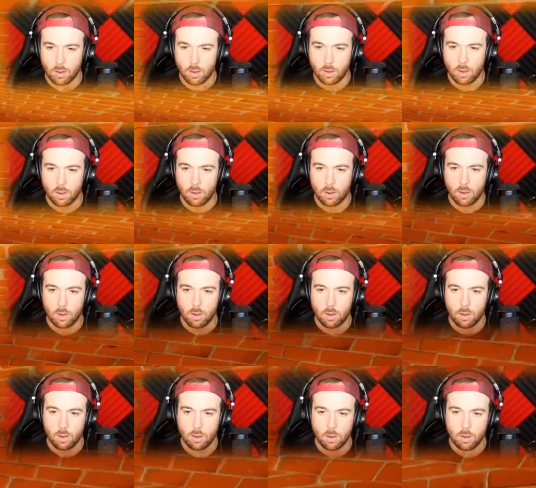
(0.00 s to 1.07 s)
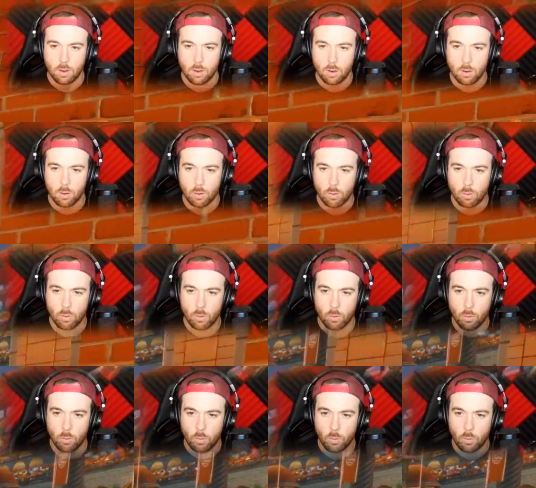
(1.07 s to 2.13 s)

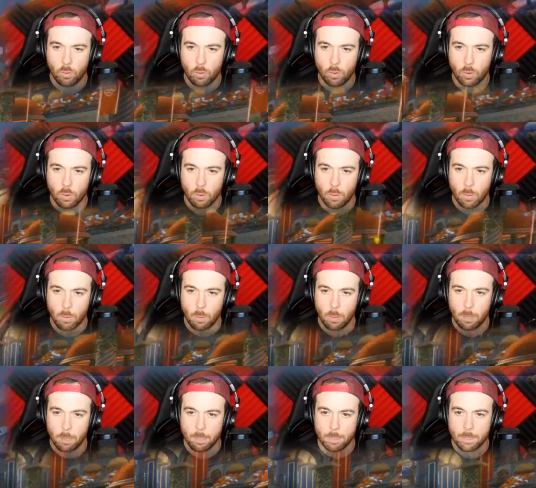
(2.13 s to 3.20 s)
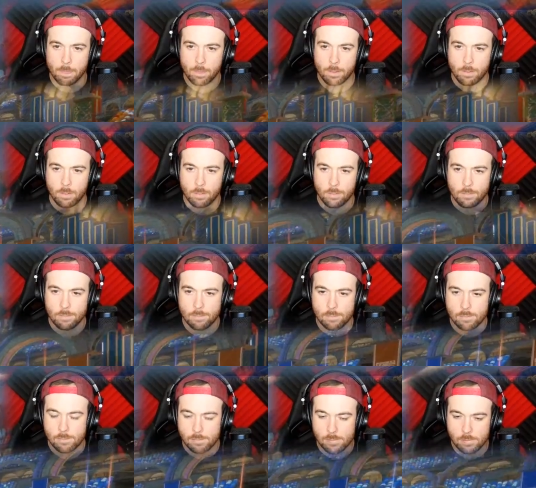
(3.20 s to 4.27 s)

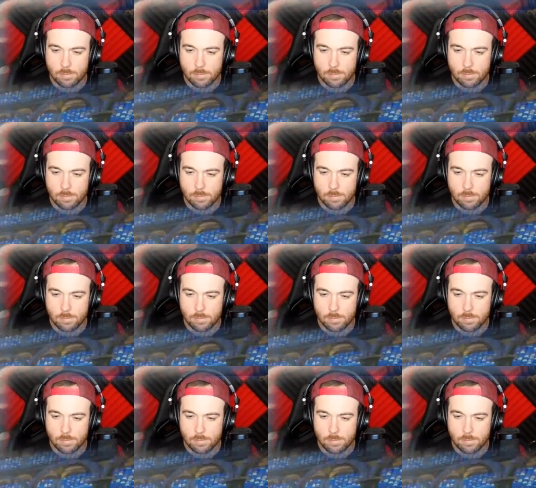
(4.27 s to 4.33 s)
No one is speaking in this clip.